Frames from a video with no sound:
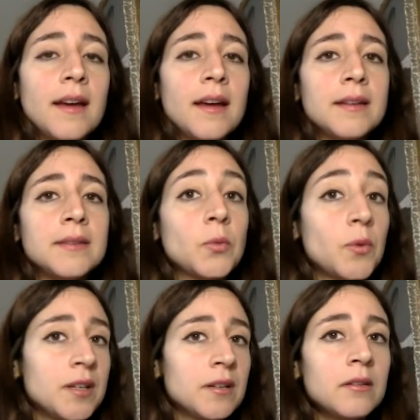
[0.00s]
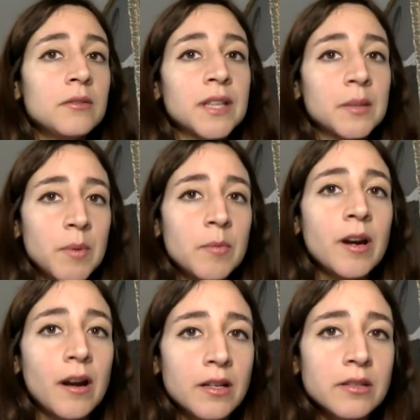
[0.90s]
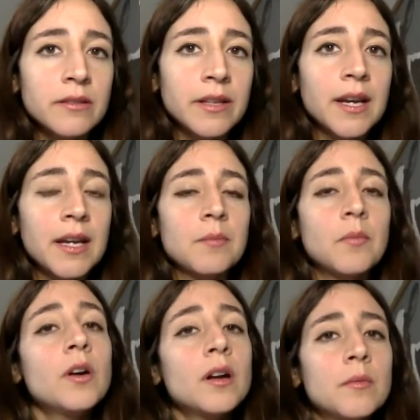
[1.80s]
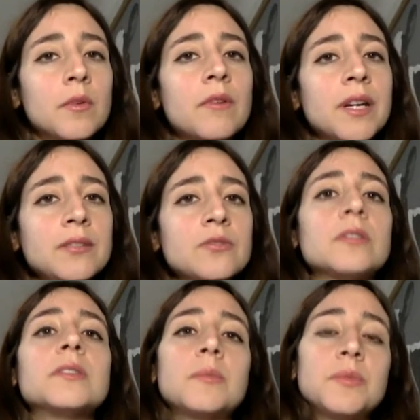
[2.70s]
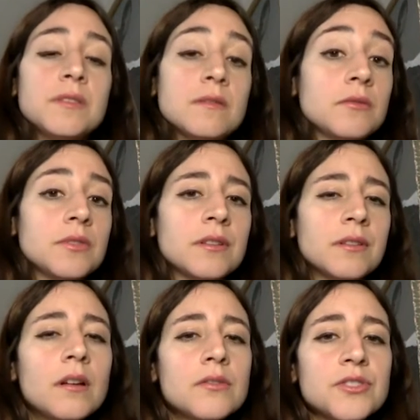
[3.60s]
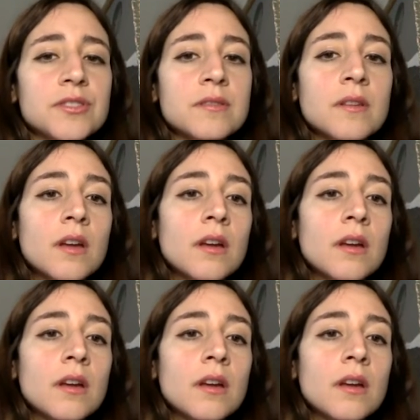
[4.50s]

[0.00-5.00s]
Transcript: And we know that people are actually getting more and more ready to adopt these new technologies.